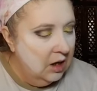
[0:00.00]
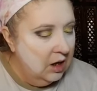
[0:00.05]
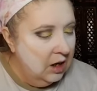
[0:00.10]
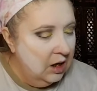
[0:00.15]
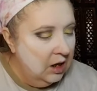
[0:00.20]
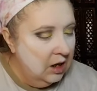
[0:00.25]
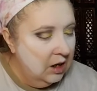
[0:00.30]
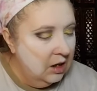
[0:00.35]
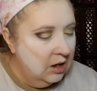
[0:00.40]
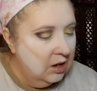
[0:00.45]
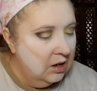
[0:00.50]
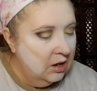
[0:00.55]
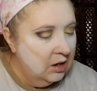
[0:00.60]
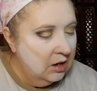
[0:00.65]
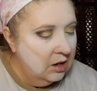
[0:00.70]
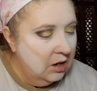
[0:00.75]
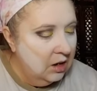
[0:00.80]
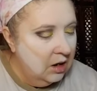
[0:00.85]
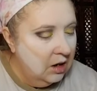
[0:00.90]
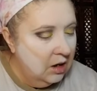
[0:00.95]

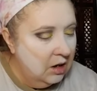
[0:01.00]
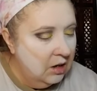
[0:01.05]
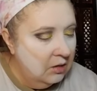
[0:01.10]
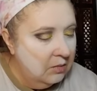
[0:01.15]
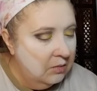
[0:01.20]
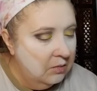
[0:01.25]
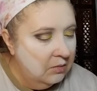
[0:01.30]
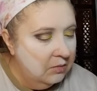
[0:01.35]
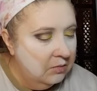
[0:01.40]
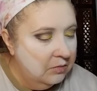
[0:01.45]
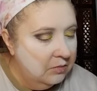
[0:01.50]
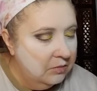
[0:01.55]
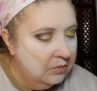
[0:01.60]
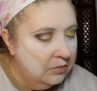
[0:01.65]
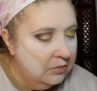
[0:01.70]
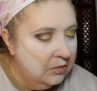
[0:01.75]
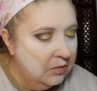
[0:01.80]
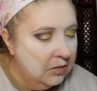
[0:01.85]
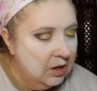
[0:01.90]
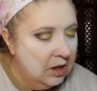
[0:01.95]
And
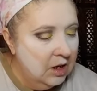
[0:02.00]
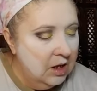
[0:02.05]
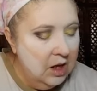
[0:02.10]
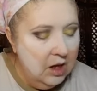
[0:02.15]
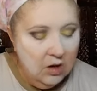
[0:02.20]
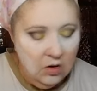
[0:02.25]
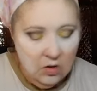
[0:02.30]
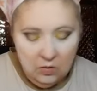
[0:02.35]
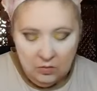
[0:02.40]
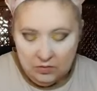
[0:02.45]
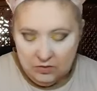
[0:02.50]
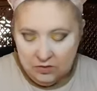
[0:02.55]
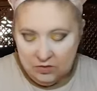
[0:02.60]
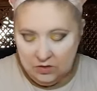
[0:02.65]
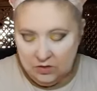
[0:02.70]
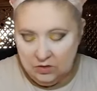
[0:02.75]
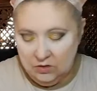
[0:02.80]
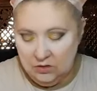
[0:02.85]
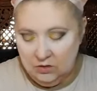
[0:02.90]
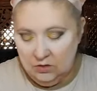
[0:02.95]
it
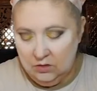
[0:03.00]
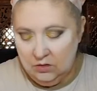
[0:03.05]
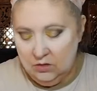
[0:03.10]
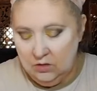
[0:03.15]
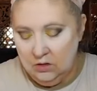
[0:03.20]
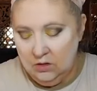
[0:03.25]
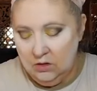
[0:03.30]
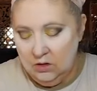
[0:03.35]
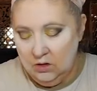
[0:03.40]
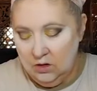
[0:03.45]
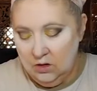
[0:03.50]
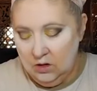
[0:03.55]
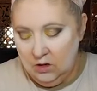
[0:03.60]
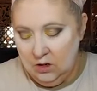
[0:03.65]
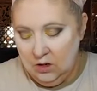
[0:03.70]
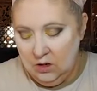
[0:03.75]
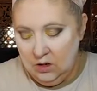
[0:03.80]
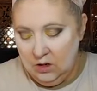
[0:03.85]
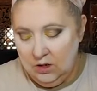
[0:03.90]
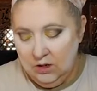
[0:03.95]
helps
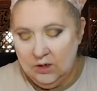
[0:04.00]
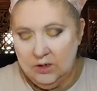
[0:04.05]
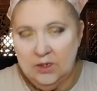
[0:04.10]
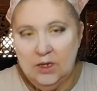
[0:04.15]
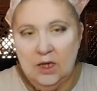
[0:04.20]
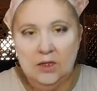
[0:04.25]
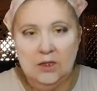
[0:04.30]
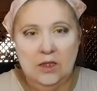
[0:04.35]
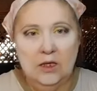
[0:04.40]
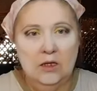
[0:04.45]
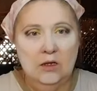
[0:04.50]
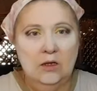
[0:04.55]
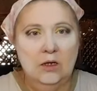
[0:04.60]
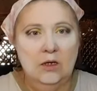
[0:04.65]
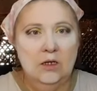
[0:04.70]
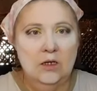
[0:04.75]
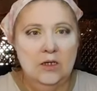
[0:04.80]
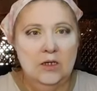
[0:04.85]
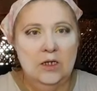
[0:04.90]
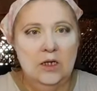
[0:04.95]
set the
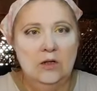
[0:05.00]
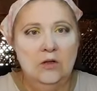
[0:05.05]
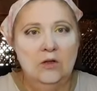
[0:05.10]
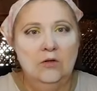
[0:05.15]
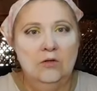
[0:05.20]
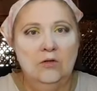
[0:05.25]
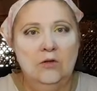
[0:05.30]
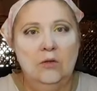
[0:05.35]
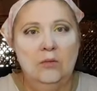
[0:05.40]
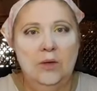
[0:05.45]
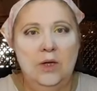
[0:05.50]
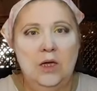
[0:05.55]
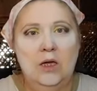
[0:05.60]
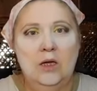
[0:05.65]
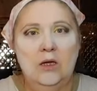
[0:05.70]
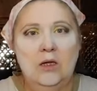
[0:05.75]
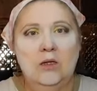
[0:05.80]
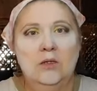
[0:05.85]
concealer for me.